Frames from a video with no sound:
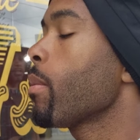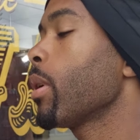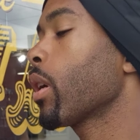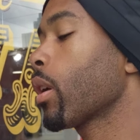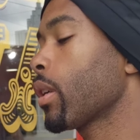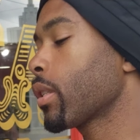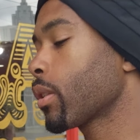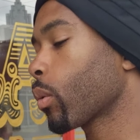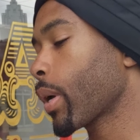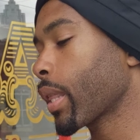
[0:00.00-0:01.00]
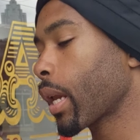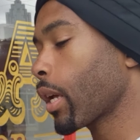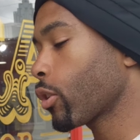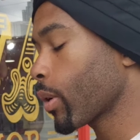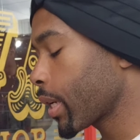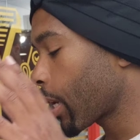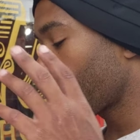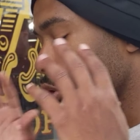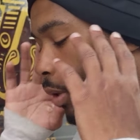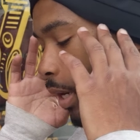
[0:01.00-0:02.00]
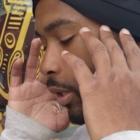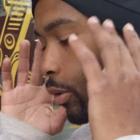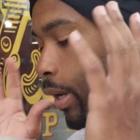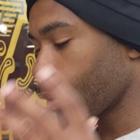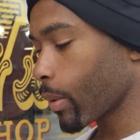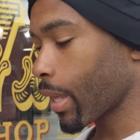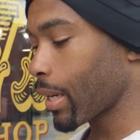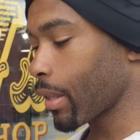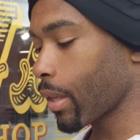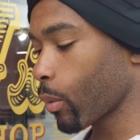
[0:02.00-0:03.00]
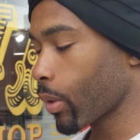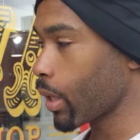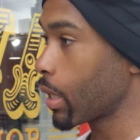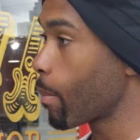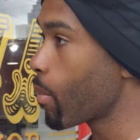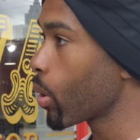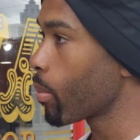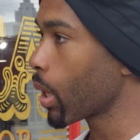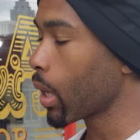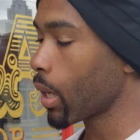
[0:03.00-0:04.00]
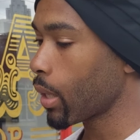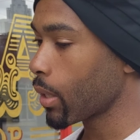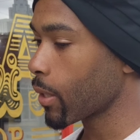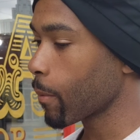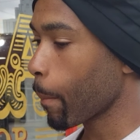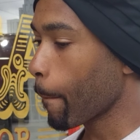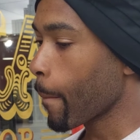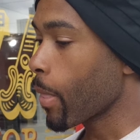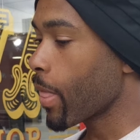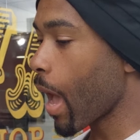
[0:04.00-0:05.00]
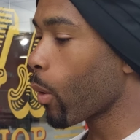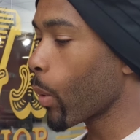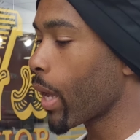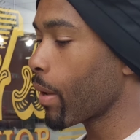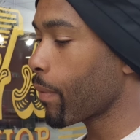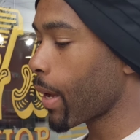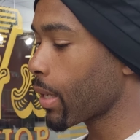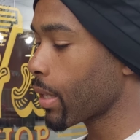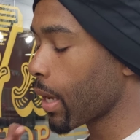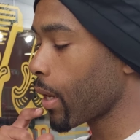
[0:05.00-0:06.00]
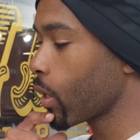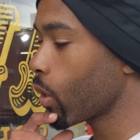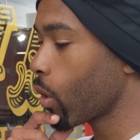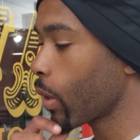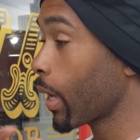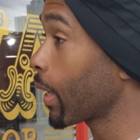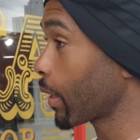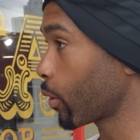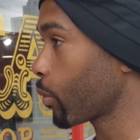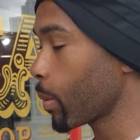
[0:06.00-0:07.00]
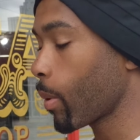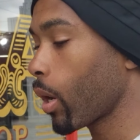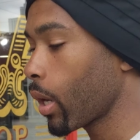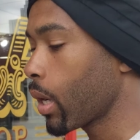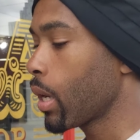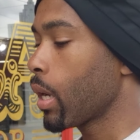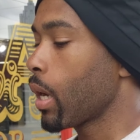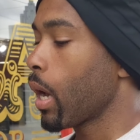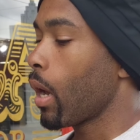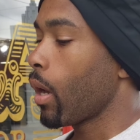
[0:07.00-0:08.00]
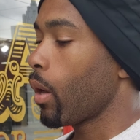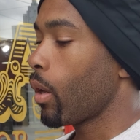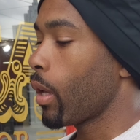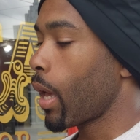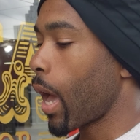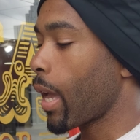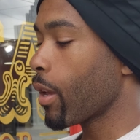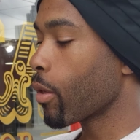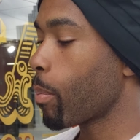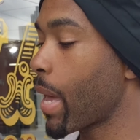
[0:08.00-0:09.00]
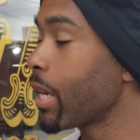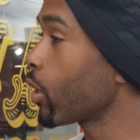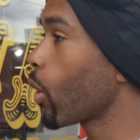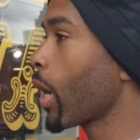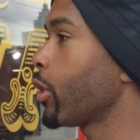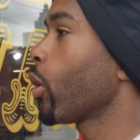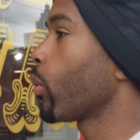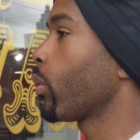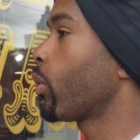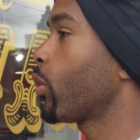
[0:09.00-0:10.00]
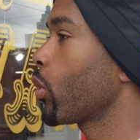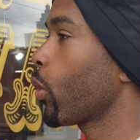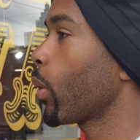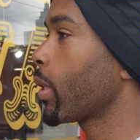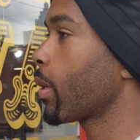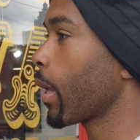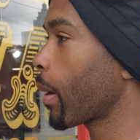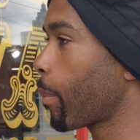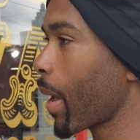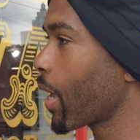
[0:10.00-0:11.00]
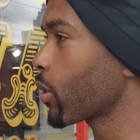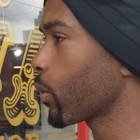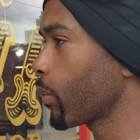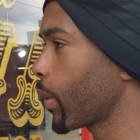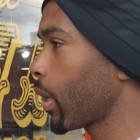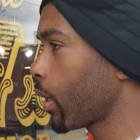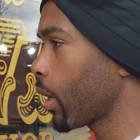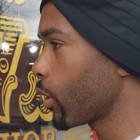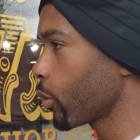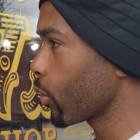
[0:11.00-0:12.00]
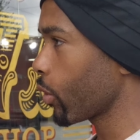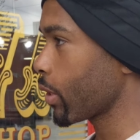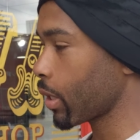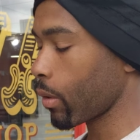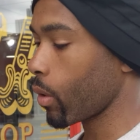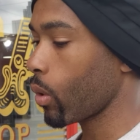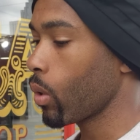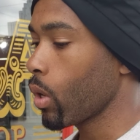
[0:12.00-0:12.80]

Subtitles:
Because the way that I train, I don't try to train with anything with a number, because that way if I say, okay, like the rebar, I either bend it or I don't. So it's like a pass or fail, 100 or a 0.